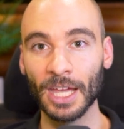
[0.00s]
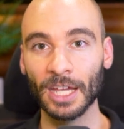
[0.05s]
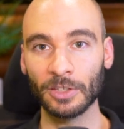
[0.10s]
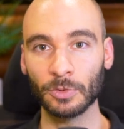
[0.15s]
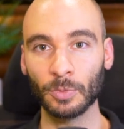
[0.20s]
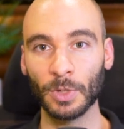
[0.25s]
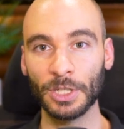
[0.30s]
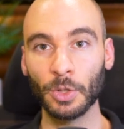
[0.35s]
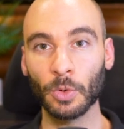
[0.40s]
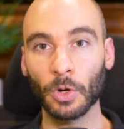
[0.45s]

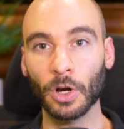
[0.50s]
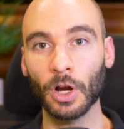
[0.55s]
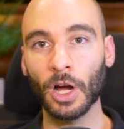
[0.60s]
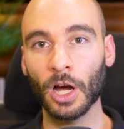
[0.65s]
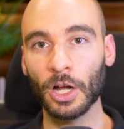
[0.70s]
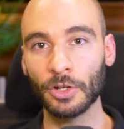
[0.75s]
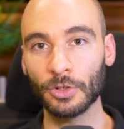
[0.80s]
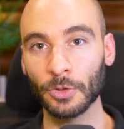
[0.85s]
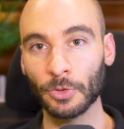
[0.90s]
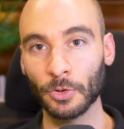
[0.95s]
Because when you were one
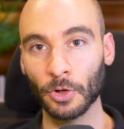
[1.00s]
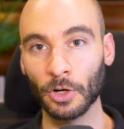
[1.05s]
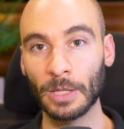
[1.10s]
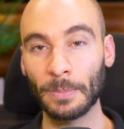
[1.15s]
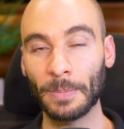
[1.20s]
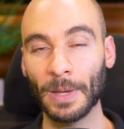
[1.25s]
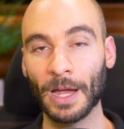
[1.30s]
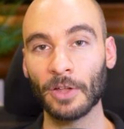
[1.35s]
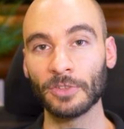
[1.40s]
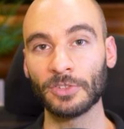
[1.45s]
hundred
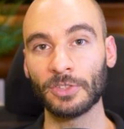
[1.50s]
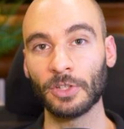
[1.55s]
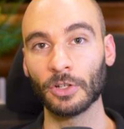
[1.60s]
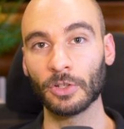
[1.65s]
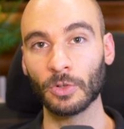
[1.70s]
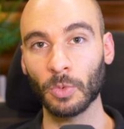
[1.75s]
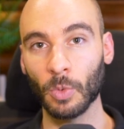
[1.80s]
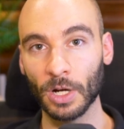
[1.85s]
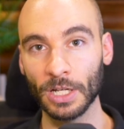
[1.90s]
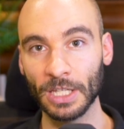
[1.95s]
thirty pounds in
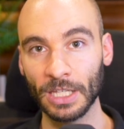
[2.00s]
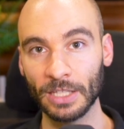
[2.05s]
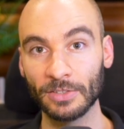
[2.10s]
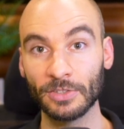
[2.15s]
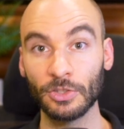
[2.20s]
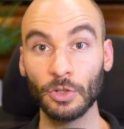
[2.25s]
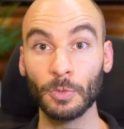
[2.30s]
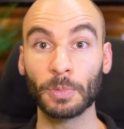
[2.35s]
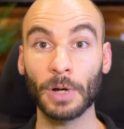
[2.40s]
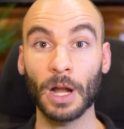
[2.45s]
your
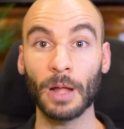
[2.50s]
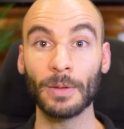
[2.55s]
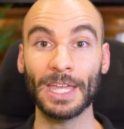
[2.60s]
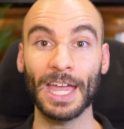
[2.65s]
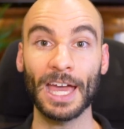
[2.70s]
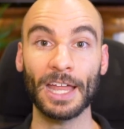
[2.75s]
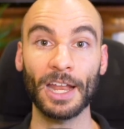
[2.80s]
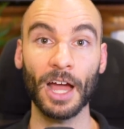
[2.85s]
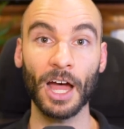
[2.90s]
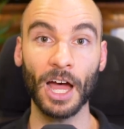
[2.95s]
twenties, you probably
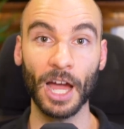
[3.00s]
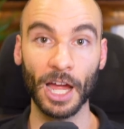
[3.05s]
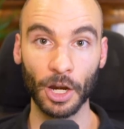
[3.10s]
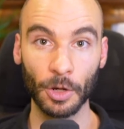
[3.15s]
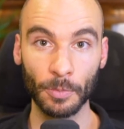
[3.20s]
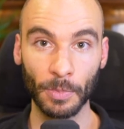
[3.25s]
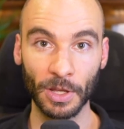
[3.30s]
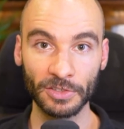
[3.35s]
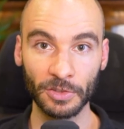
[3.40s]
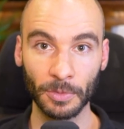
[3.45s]
had
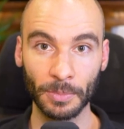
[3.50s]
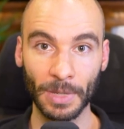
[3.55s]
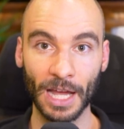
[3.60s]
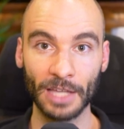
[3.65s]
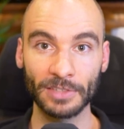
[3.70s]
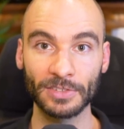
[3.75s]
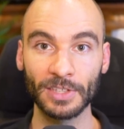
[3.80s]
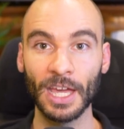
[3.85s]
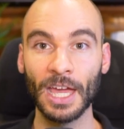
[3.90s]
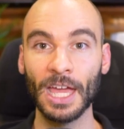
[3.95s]
higher muscle
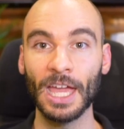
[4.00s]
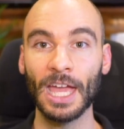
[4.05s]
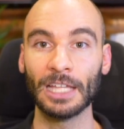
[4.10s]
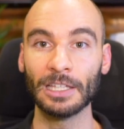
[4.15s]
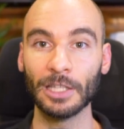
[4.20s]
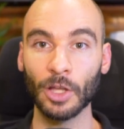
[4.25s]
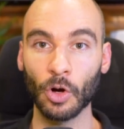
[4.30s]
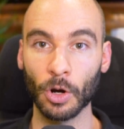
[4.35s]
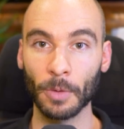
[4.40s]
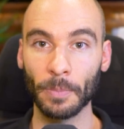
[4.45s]
mass
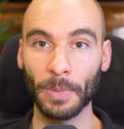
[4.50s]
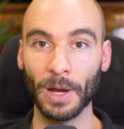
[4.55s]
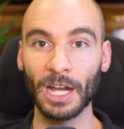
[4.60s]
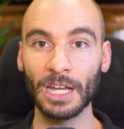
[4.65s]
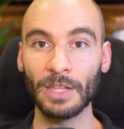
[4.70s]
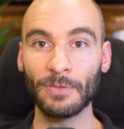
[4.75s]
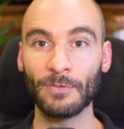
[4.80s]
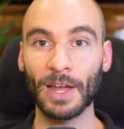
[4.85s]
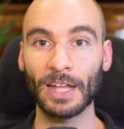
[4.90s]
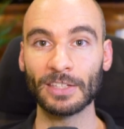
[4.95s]
and lower
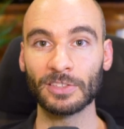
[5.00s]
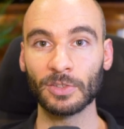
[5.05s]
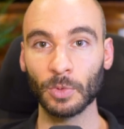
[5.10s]
body fat.